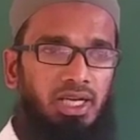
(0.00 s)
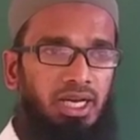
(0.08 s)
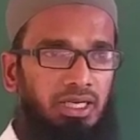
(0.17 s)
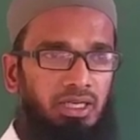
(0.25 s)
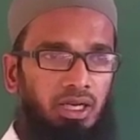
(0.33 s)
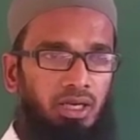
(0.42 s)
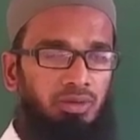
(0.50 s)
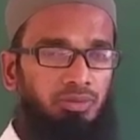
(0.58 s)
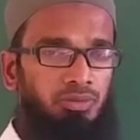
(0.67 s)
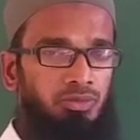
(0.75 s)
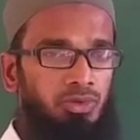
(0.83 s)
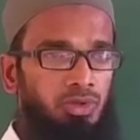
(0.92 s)
acting.
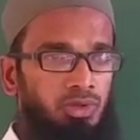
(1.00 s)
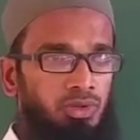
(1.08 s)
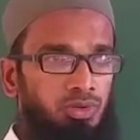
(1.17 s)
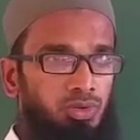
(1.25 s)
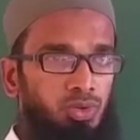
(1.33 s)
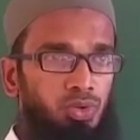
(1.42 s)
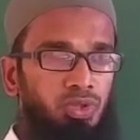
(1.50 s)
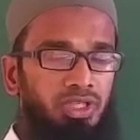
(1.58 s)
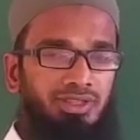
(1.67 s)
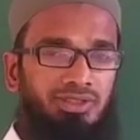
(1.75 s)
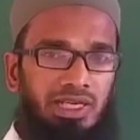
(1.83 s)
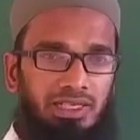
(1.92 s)
So
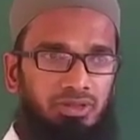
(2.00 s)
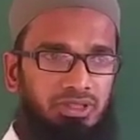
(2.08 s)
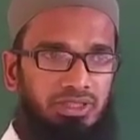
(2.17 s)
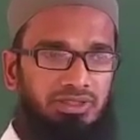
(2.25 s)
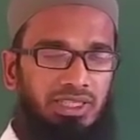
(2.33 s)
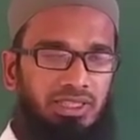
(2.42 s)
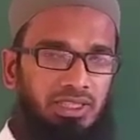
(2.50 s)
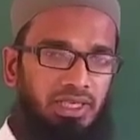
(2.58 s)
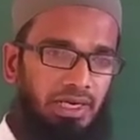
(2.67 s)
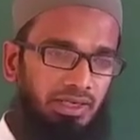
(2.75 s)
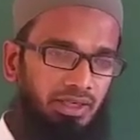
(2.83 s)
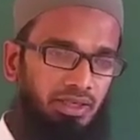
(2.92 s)
UDL is always exactly
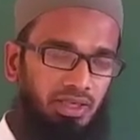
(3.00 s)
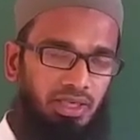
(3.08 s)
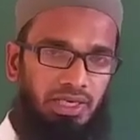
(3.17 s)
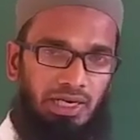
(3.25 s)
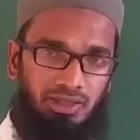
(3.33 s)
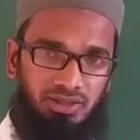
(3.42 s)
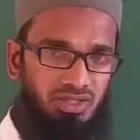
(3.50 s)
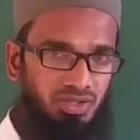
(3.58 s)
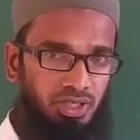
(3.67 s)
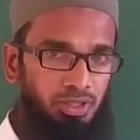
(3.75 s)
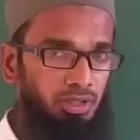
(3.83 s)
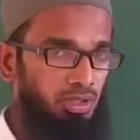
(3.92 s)
acting at the
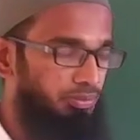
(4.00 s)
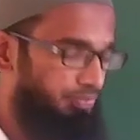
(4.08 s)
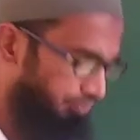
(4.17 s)
center.